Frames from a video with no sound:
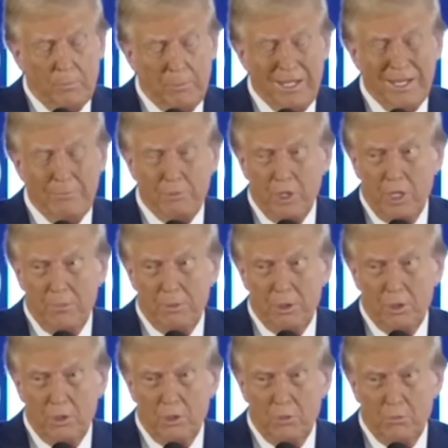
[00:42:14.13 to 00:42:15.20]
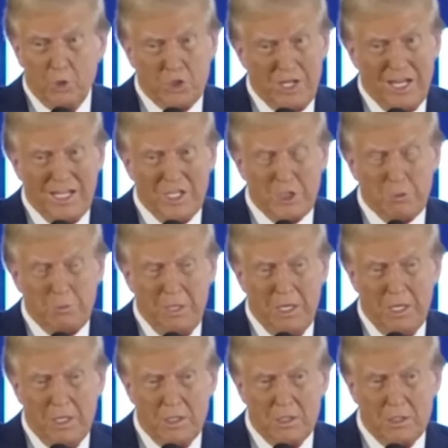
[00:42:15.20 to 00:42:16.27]
BMW,
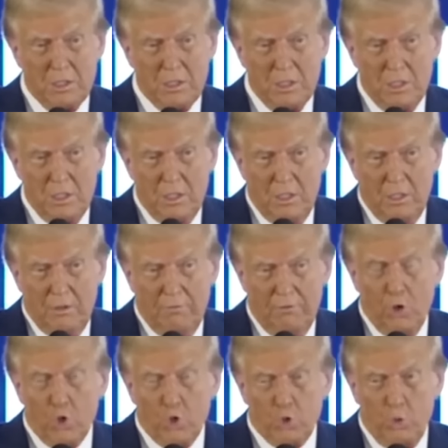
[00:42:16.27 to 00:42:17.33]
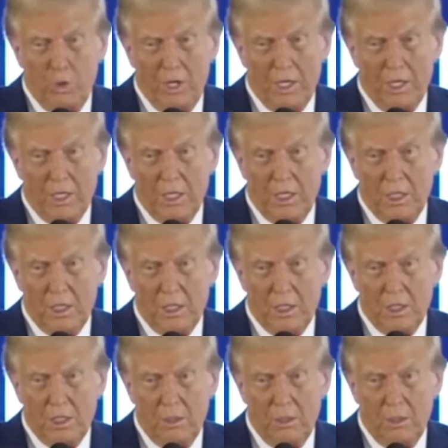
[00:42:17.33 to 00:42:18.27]
Mercedes-Benz, Volkswagen.